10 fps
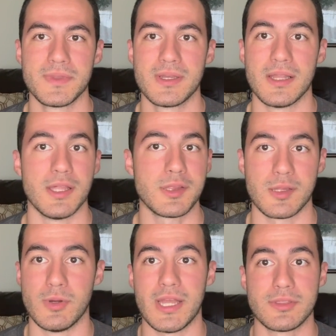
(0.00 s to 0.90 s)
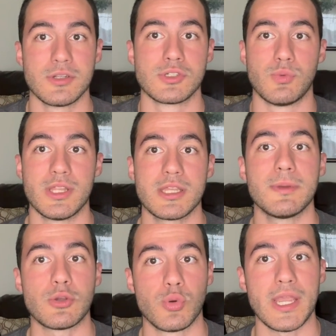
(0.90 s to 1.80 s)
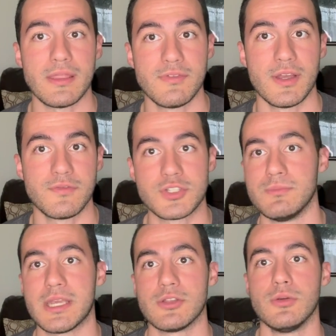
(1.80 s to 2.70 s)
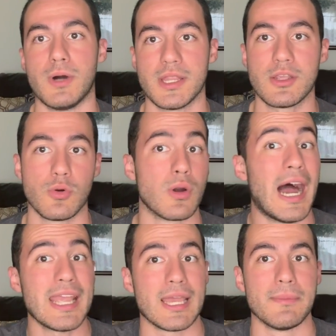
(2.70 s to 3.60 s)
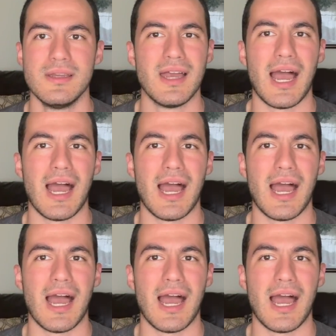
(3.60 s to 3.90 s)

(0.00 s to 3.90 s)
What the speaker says: Unless someone out there is willing to be creative enough to make a mnemonic, or I am, I